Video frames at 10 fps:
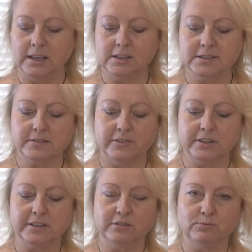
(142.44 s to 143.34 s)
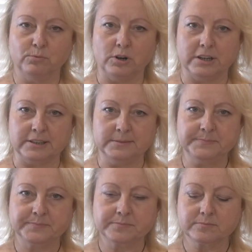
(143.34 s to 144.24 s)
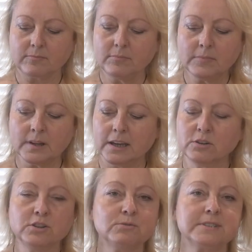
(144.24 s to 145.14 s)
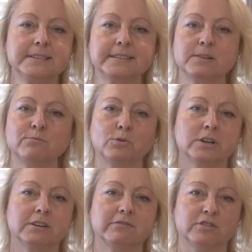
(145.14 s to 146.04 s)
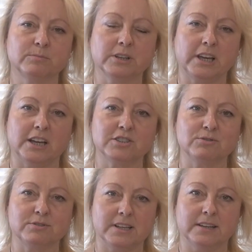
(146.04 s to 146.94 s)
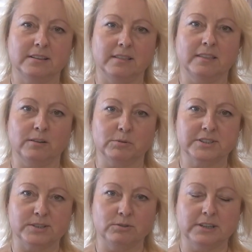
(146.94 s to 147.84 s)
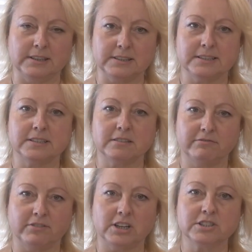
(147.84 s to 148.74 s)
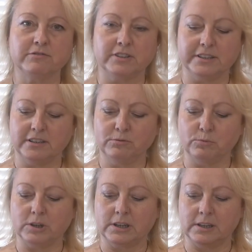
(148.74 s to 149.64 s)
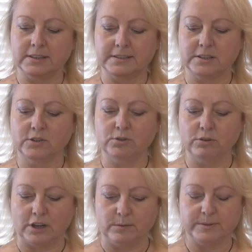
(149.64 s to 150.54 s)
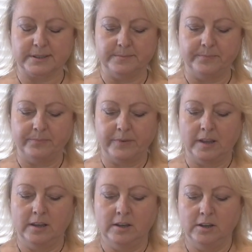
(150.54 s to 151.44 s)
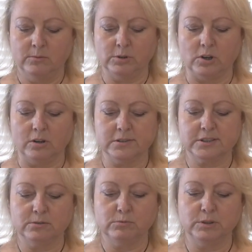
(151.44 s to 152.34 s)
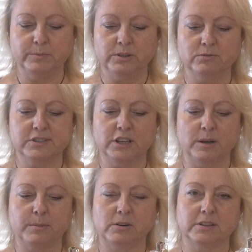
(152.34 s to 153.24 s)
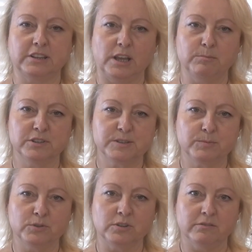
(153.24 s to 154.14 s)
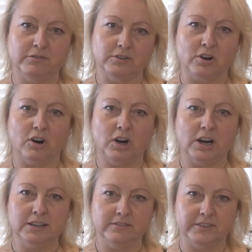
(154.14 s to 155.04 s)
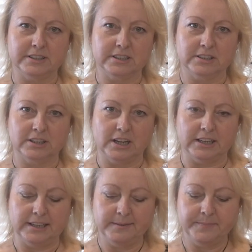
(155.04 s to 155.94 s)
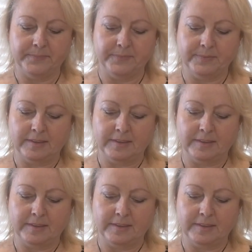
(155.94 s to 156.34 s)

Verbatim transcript: Here is filtered water. I don't use the same water from the cashews that they were soaking. This is the fresh filtered water. It's two cups. We also will be using about a tablespoon of raw unfiltered honey